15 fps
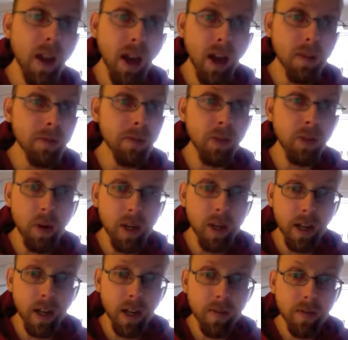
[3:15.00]

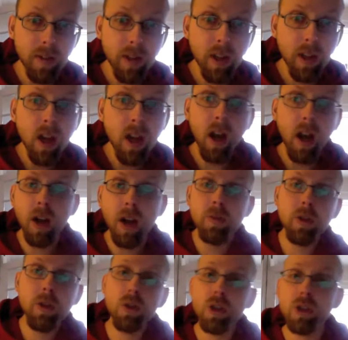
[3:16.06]
Florida.
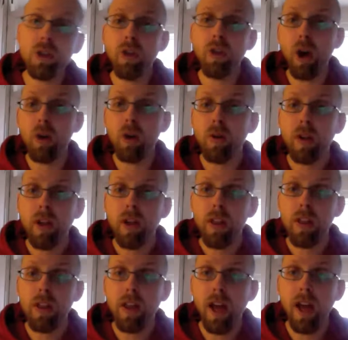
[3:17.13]
You just know
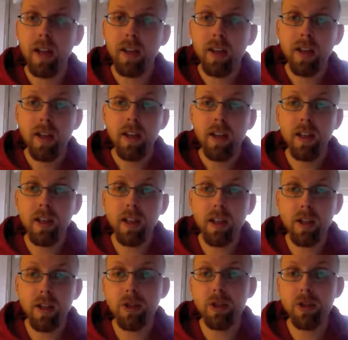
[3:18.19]
that
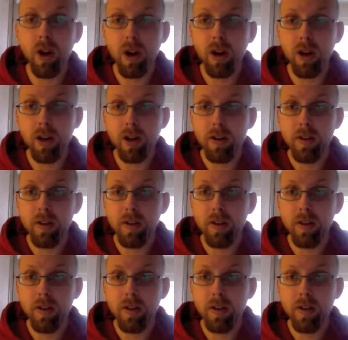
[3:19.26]
each star